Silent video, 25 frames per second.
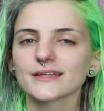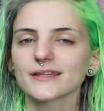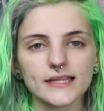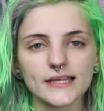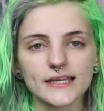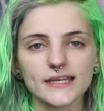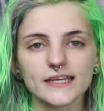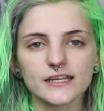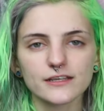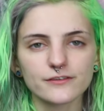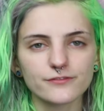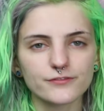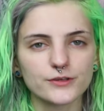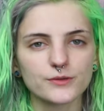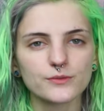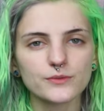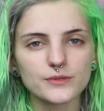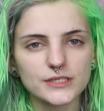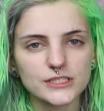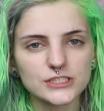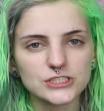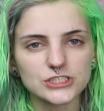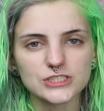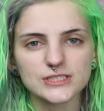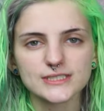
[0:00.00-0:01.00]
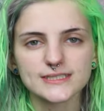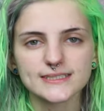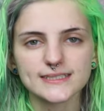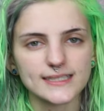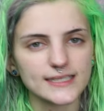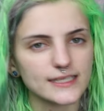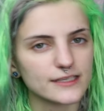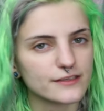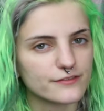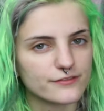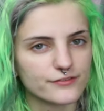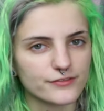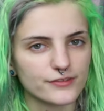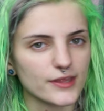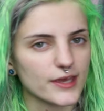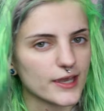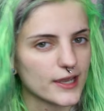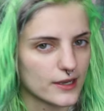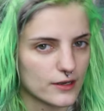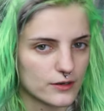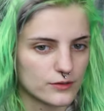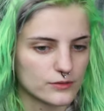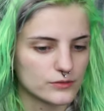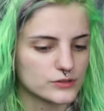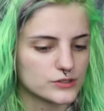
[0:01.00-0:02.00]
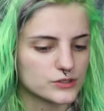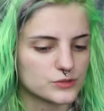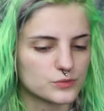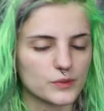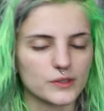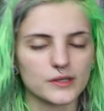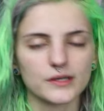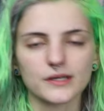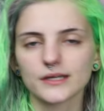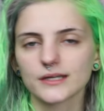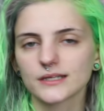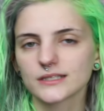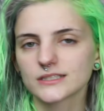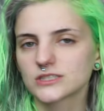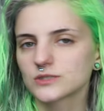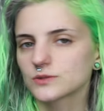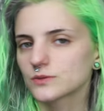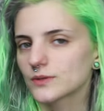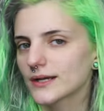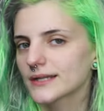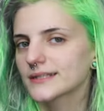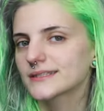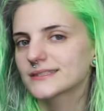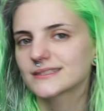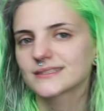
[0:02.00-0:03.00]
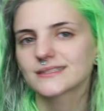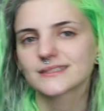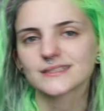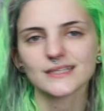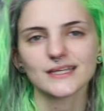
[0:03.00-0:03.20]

Like, if you want to just leave the house wearing sweats